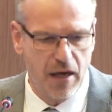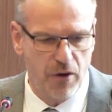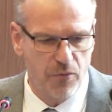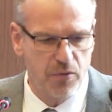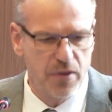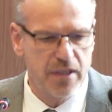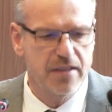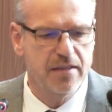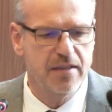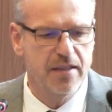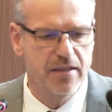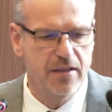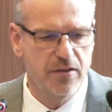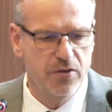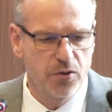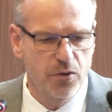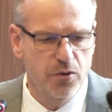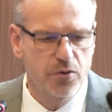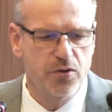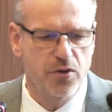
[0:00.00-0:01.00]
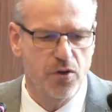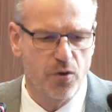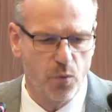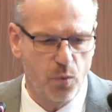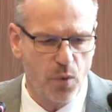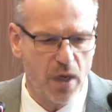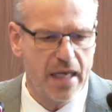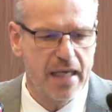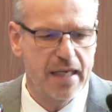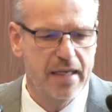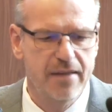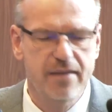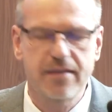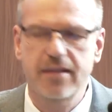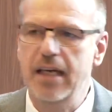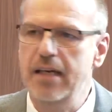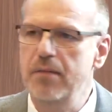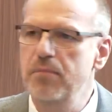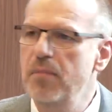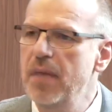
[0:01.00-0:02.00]
are written in a neutral way,
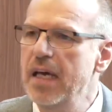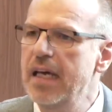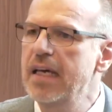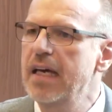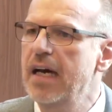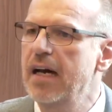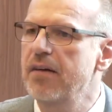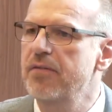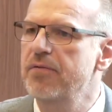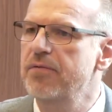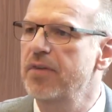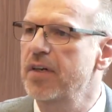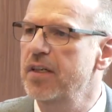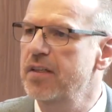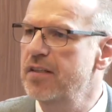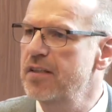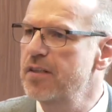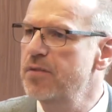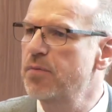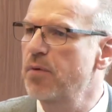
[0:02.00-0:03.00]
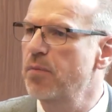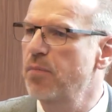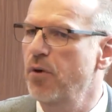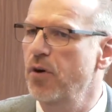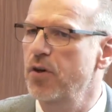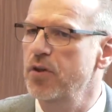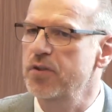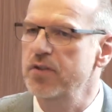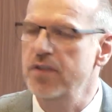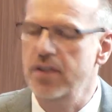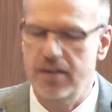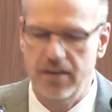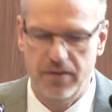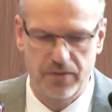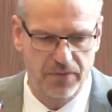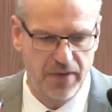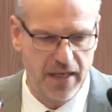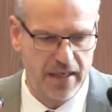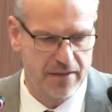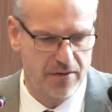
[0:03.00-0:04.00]
they may have a disproportionate
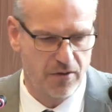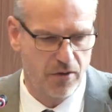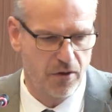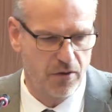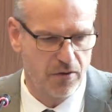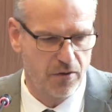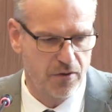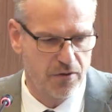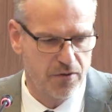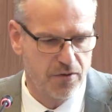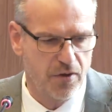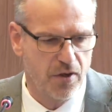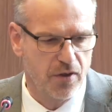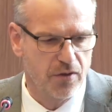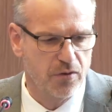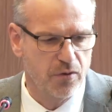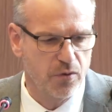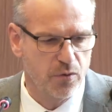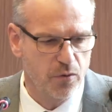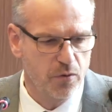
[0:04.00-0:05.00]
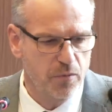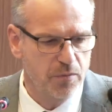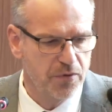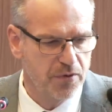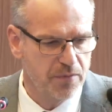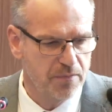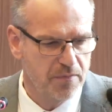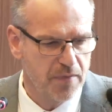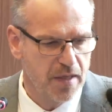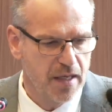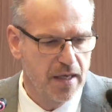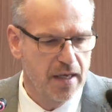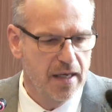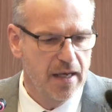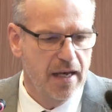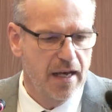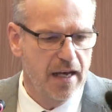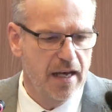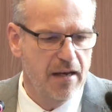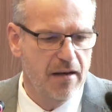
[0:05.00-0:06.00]
effect on certain groups.
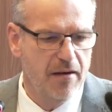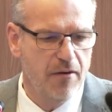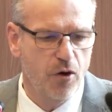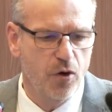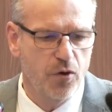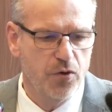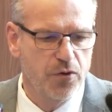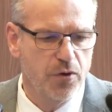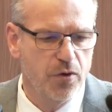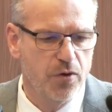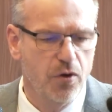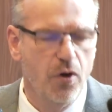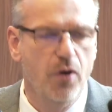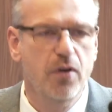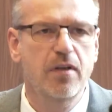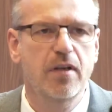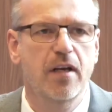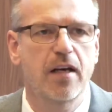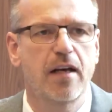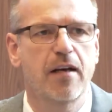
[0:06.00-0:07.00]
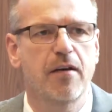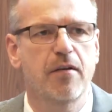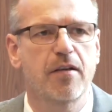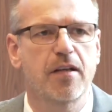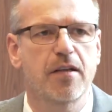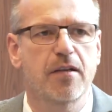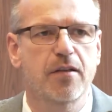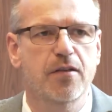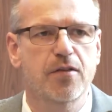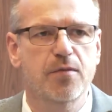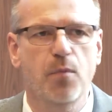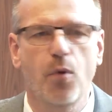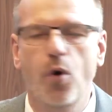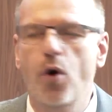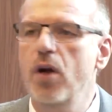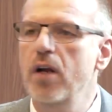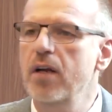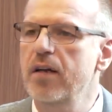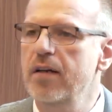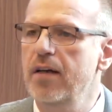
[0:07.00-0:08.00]
Also,
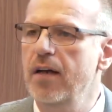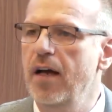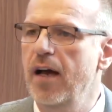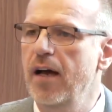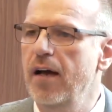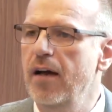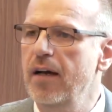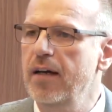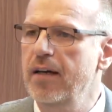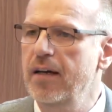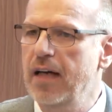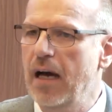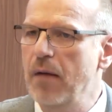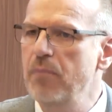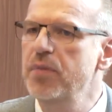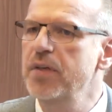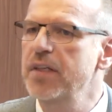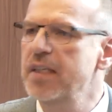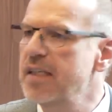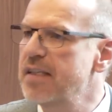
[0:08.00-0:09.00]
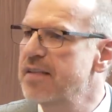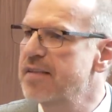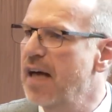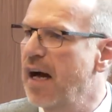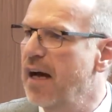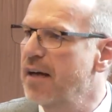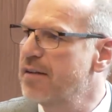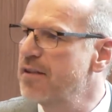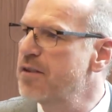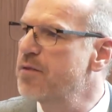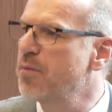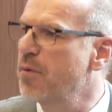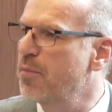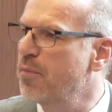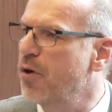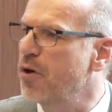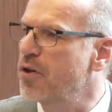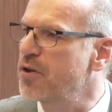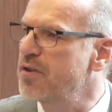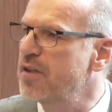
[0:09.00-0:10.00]
small companies are
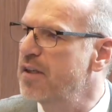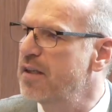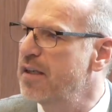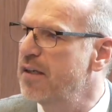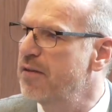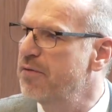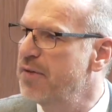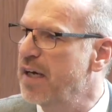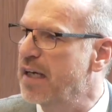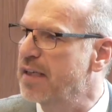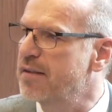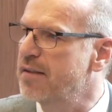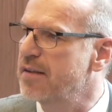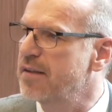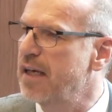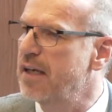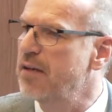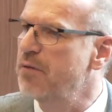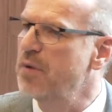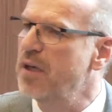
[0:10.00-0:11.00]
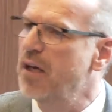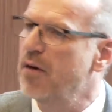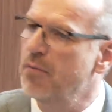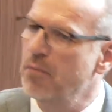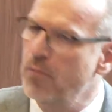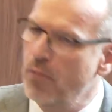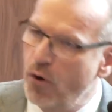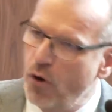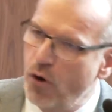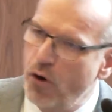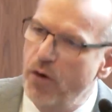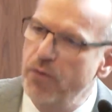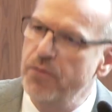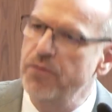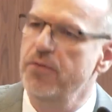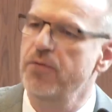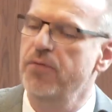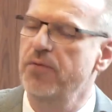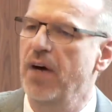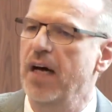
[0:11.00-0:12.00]
disproportionately affected, and we more
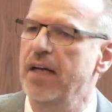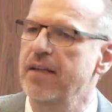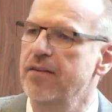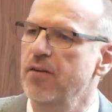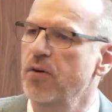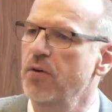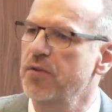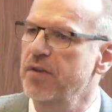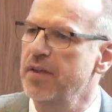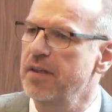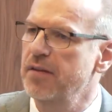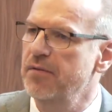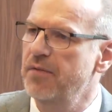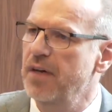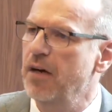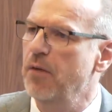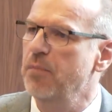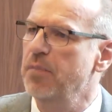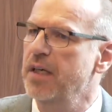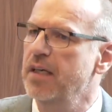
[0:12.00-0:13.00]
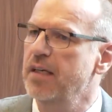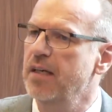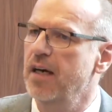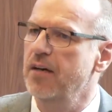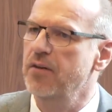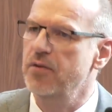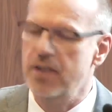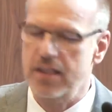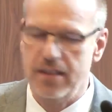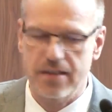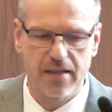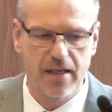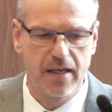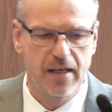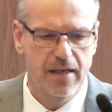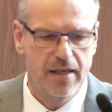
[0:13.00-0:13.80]
often find those in developing countries